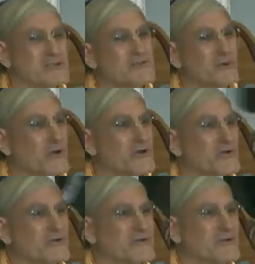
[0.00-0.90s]
for you.
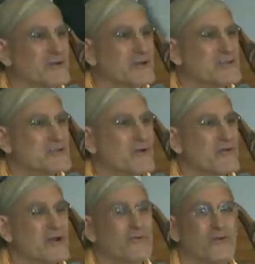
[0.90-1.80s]
And so,
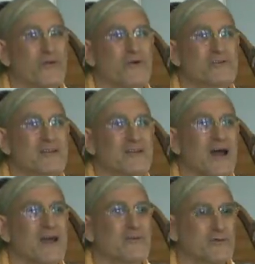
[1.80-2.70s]
therefore, those in the
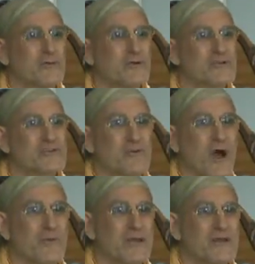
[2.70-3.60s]
line of Rupa
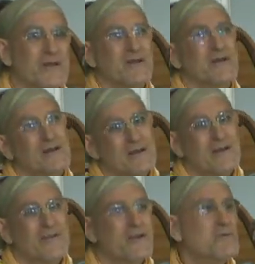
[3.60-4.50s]
Goswami,
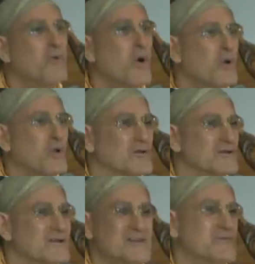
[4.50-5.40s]
they're bold.
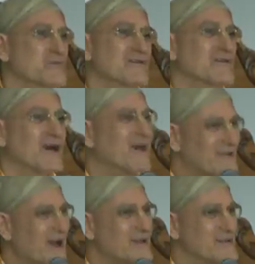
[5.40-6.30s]
It doesn't mean they're not
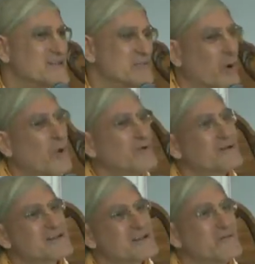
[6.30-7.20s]
nice. Bold
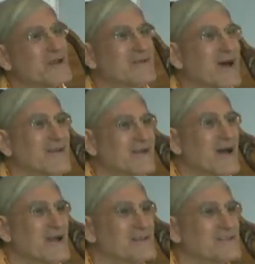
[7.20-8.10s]
doesn't mean not
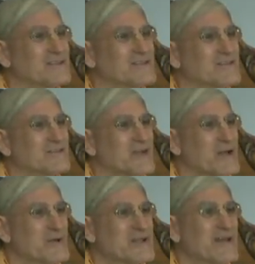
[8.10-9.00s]
nice.
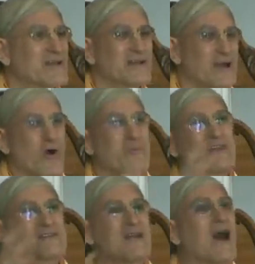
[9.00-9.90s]
Right? We take it that, oh, it
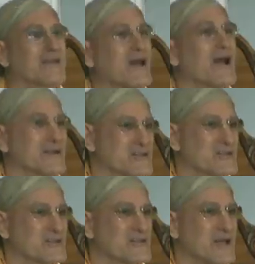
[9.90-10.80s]
means not
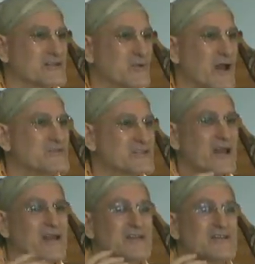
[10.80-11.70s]
nice. That's what I'm
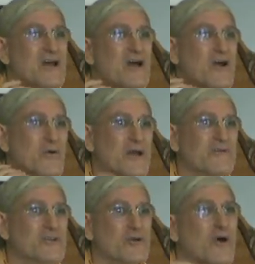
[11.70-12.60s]
saying is we
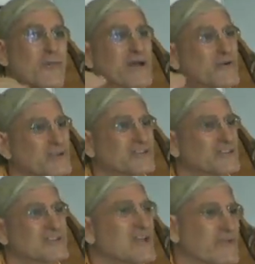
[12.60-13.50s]
have to go by
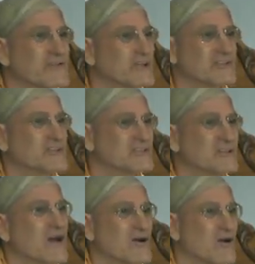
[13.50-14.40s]
Krishna's definitions,
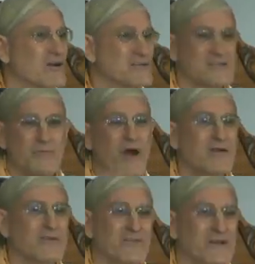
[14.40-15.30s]
not ours. Because
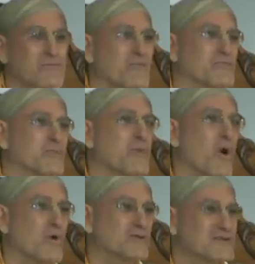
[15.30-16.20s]
modern thing,
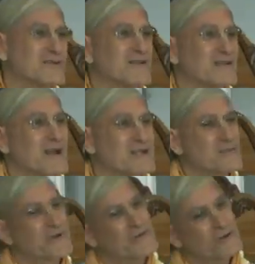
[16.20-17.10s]
bold is not nice.
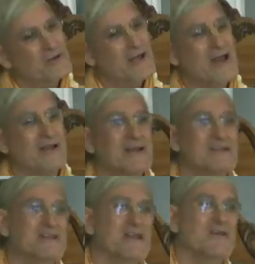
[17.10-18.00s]
But if you look at it,
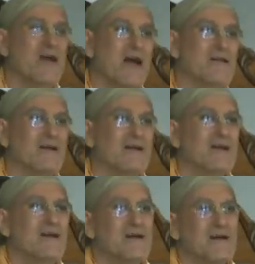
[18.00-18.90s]
let's say you had
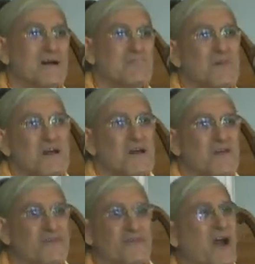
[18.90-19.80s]
a
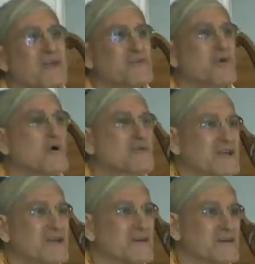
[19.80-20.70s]
uh, five-year-old
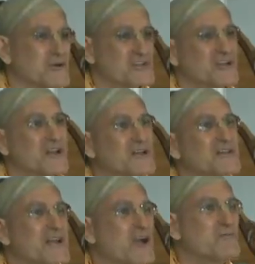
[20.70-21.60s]
kid. You're sitting in
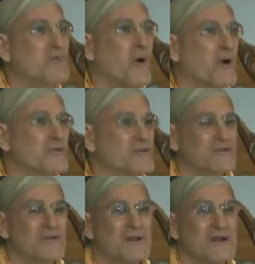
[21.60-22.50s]
the airport,
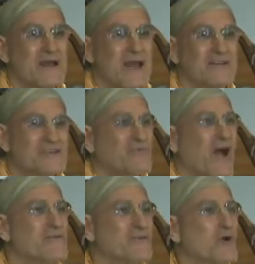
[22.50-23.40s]
and this
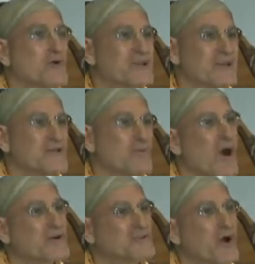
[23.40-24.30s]
five-year-old kid
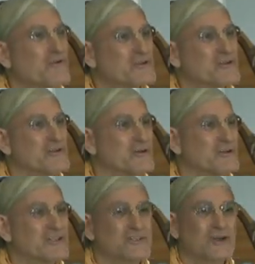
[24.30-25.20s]
walks over to you
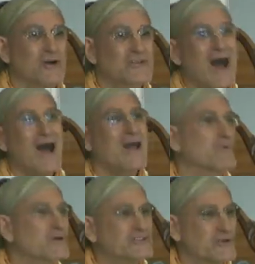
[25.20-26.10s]
and just goes, hi,
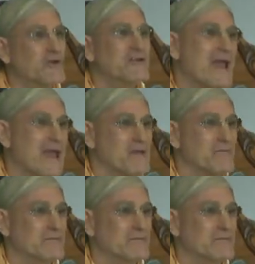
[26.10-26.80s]
what's your name?